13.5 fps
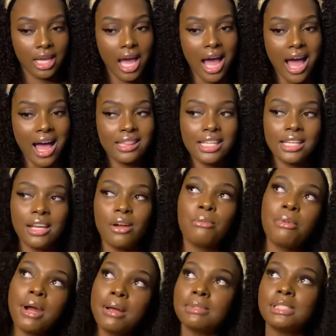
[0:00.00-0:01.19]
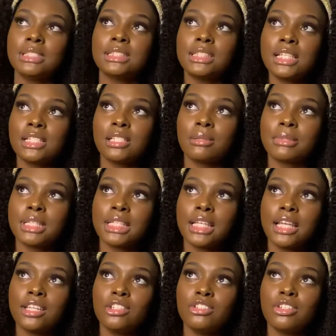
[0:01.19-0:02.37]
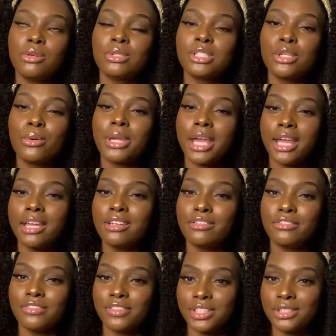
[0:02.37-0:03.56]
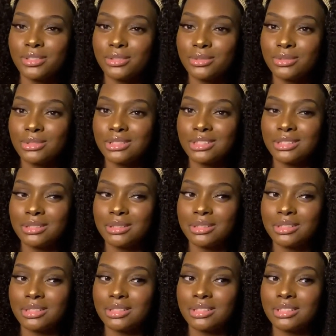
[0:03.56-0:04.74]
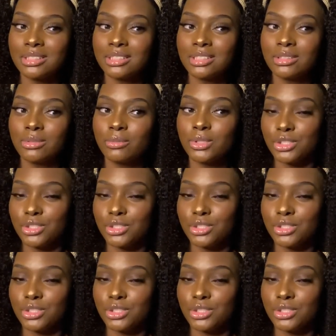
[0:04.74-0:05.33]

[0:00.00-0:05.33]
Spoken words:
I think I would probably say something like, you know, it's okay to feel what you